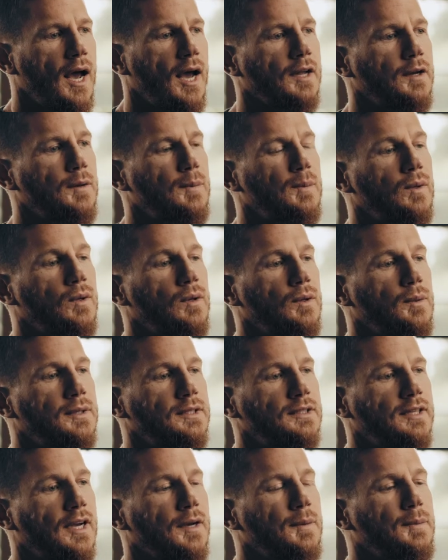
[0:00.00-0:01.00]
I deployed with
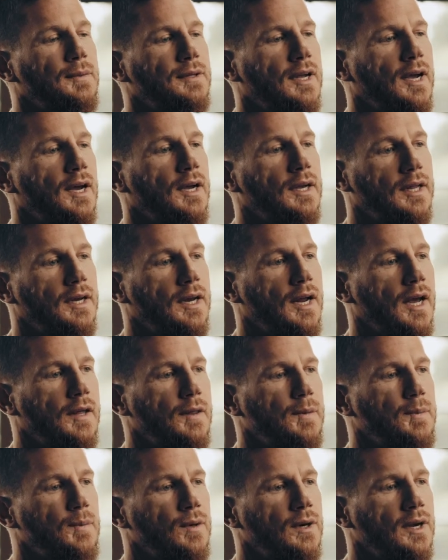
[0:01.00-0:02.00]
2nd Battalion,
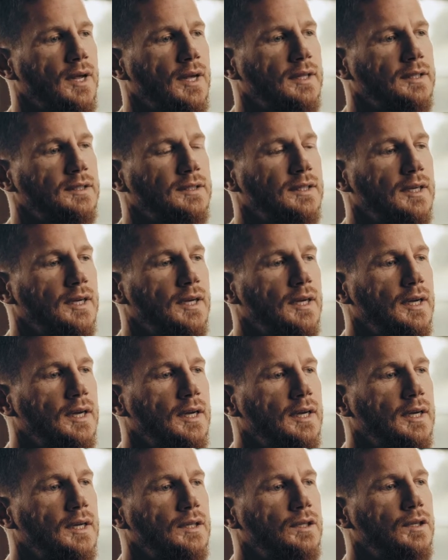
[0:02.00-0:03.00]
9th Marines,
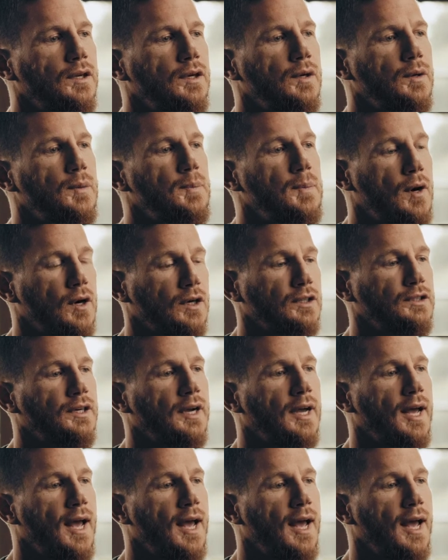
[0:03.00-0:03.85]
to Marja,